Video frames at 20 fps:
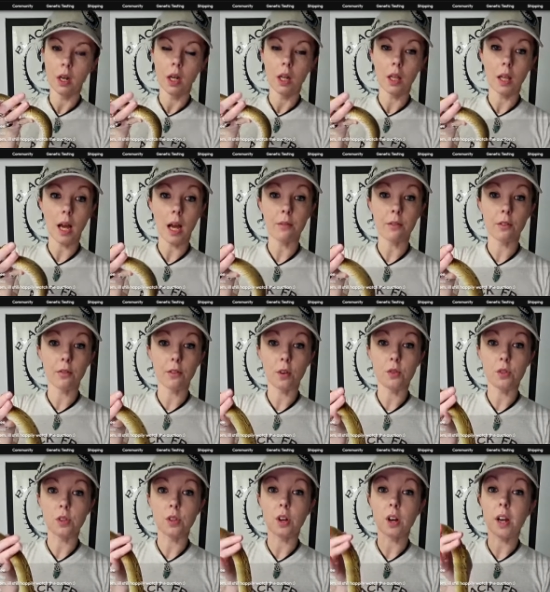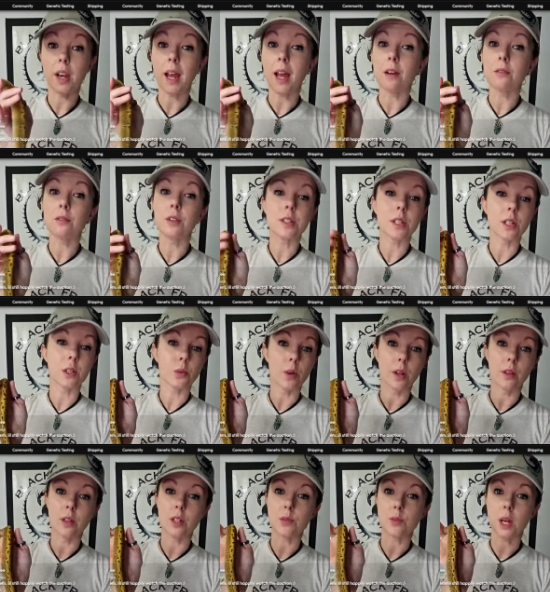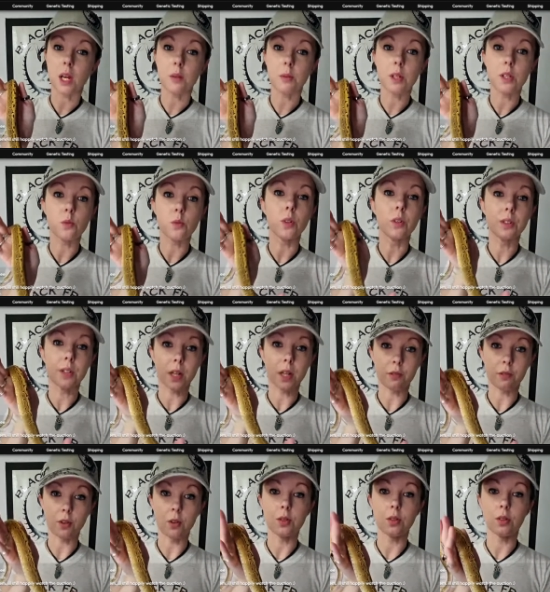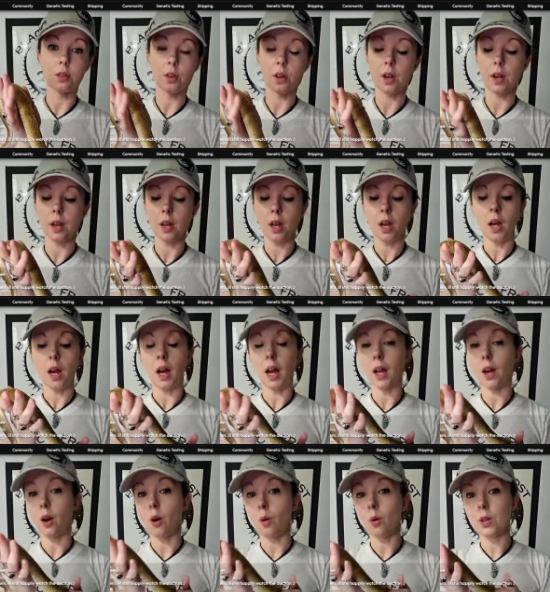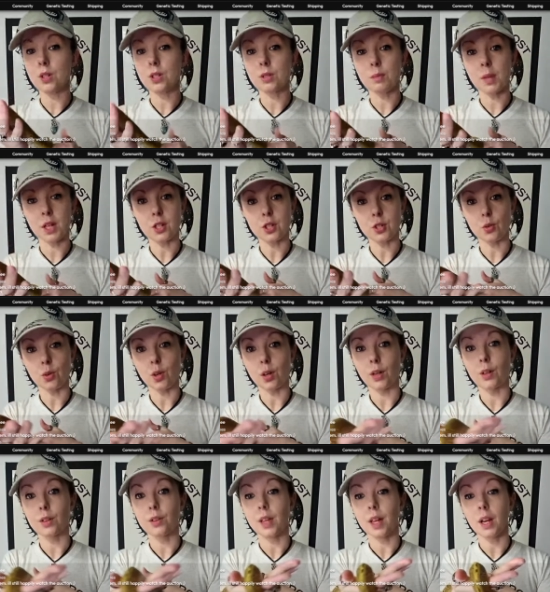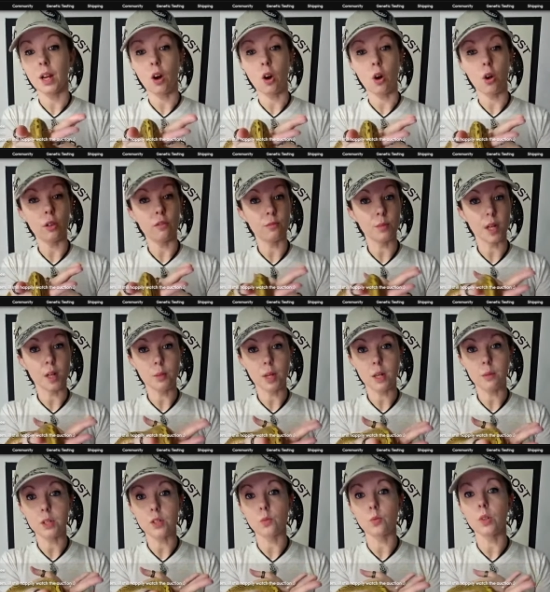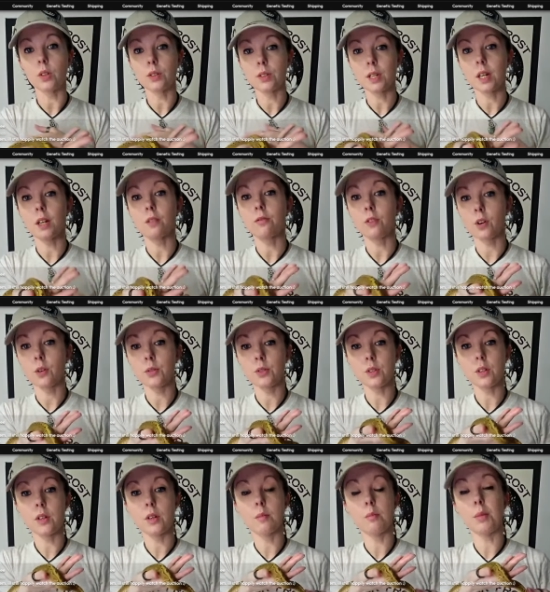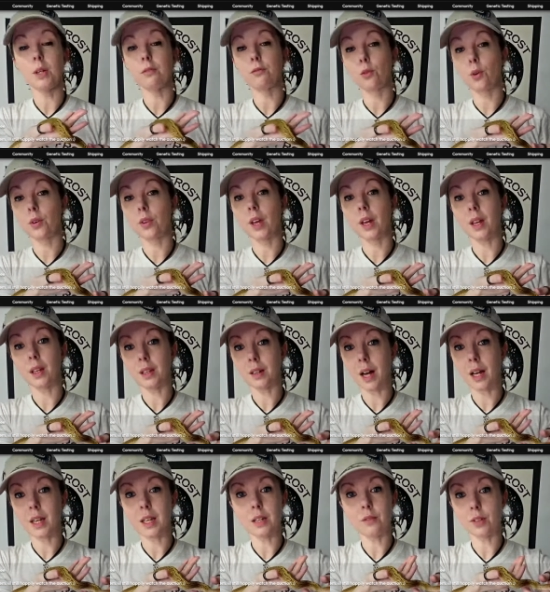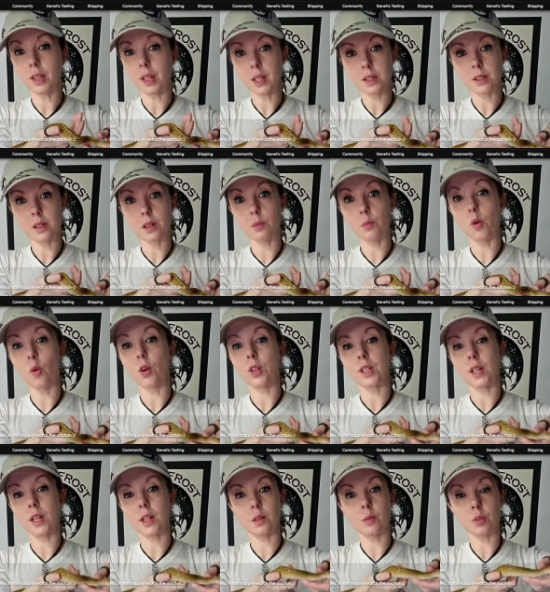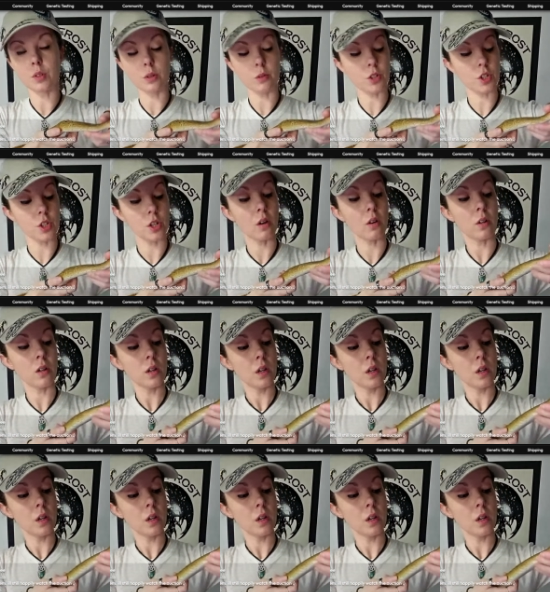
Live or frozen thawed, every single one of these babies will take frozen thawed. I always make sure that all of my babies will take frozen before I even list them or take them to a show.